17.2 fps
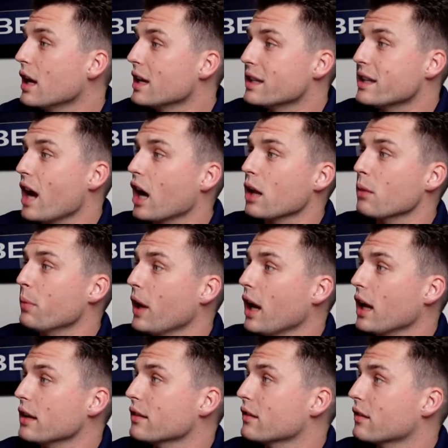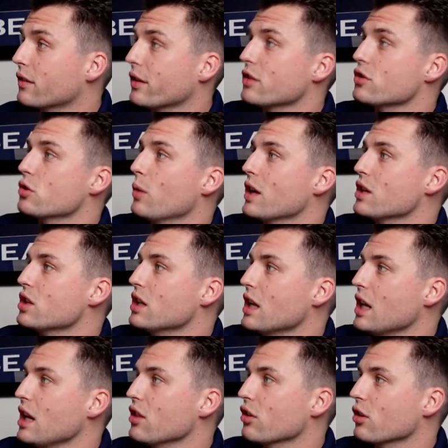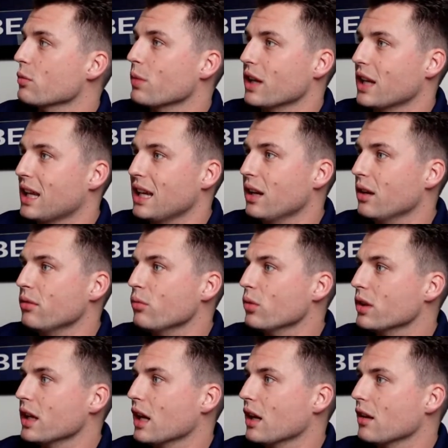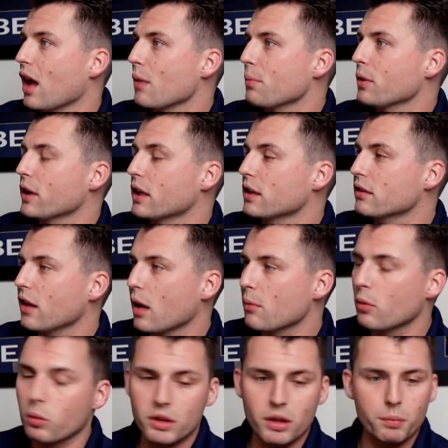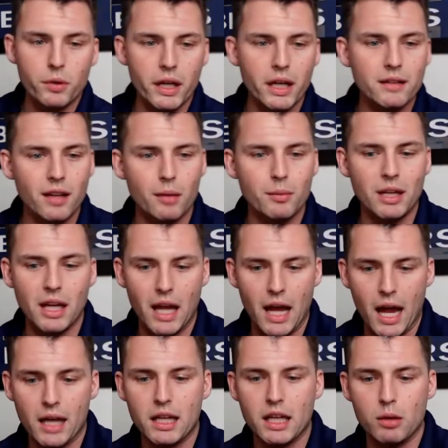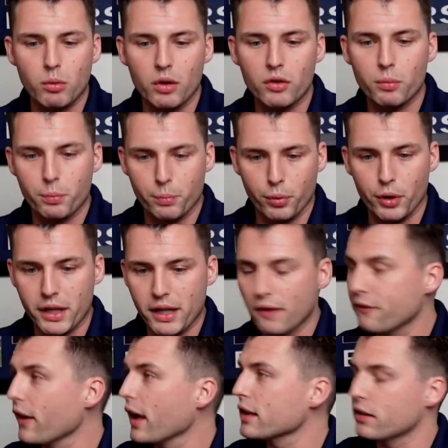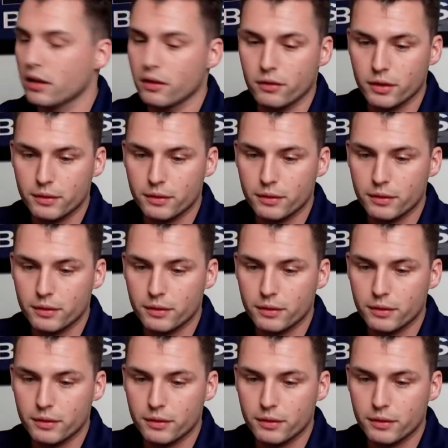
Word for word: Not a bad situation either, but he didn't really get a lot of playing time. But with the playing time he had, he was pretty effective.